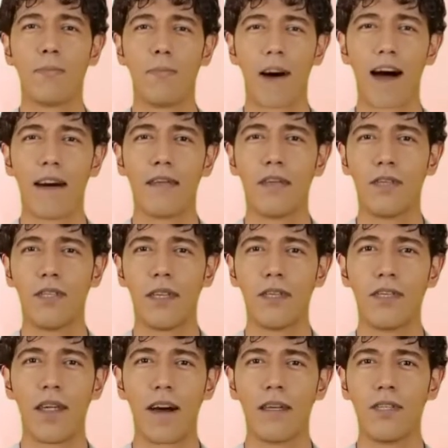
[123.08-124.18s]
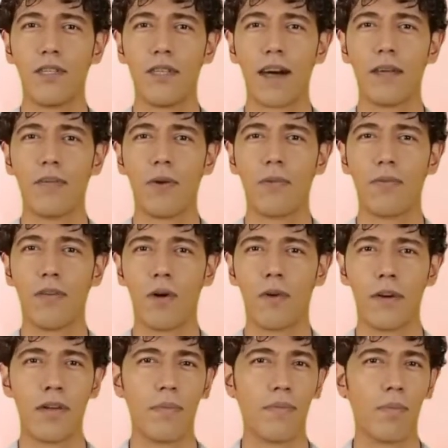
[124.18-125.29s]
the path of success and
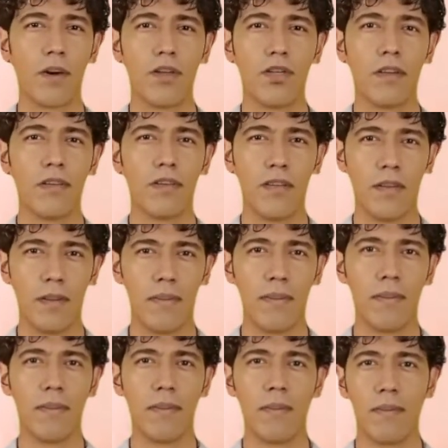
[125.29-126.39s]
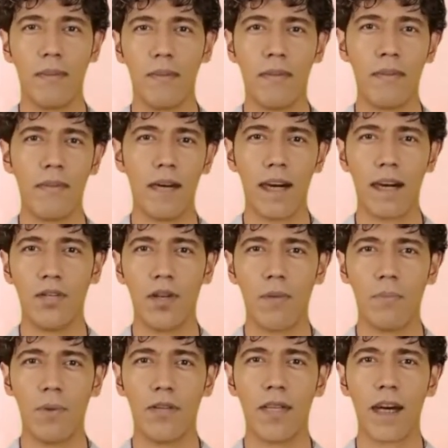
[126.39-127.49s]
fulfillment of wishes.
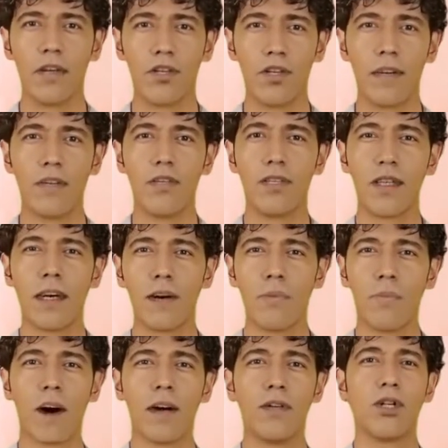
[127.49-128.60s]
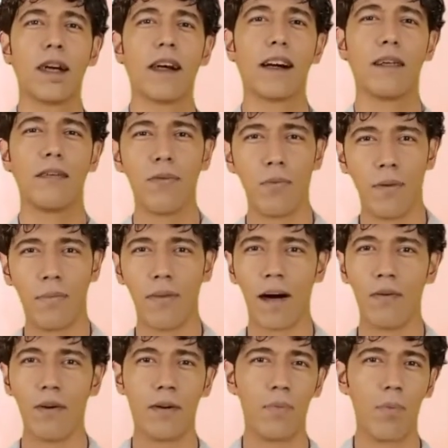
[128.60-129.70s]
Interpretation of seeing raw chicken for a
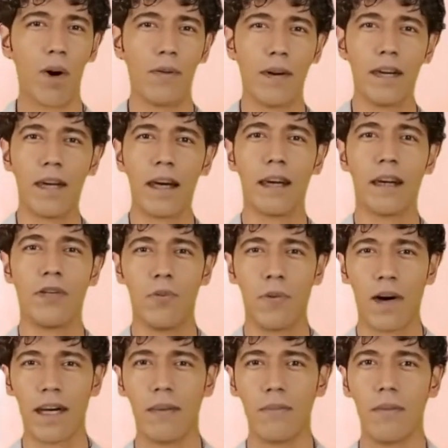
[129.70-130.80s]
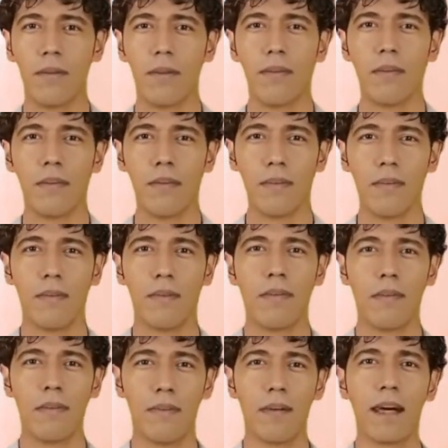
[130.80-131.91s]
married woman in a dream.
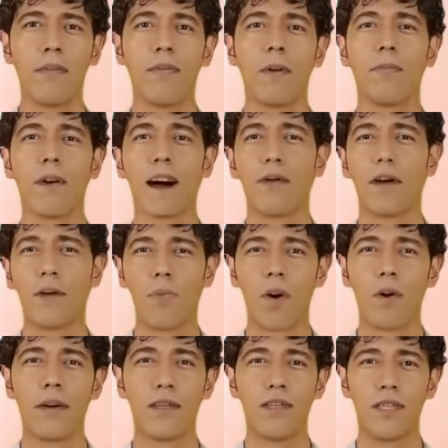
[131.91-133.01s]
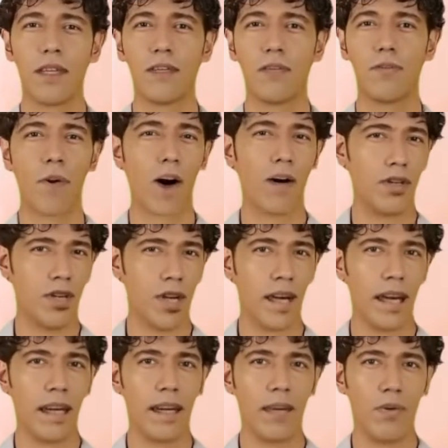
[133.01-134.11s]
If a married woman sees raw
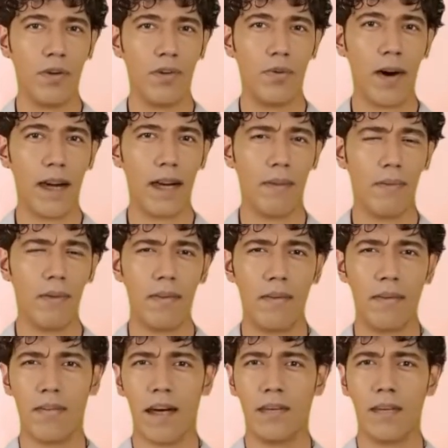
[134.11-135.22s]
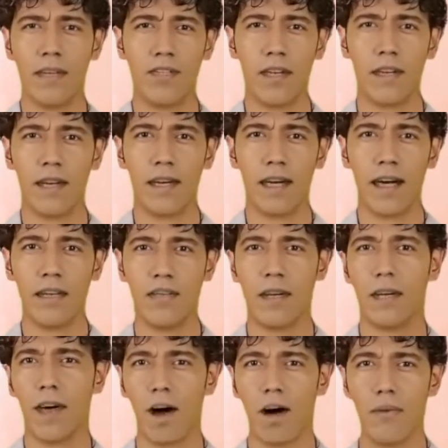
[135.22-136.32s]
chicken in her dream, then this indicates a
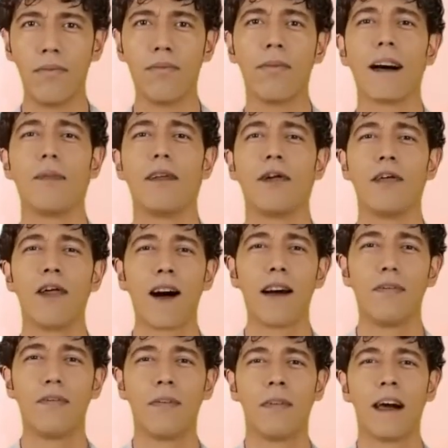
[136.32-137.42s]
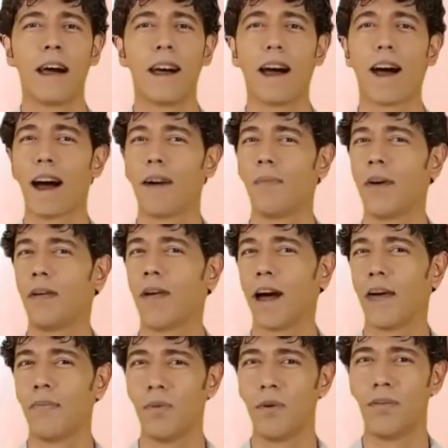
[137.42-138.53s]
calm family life and a happy
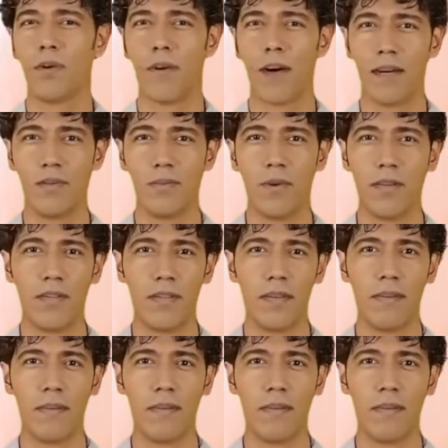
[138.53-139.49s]
life with her husband.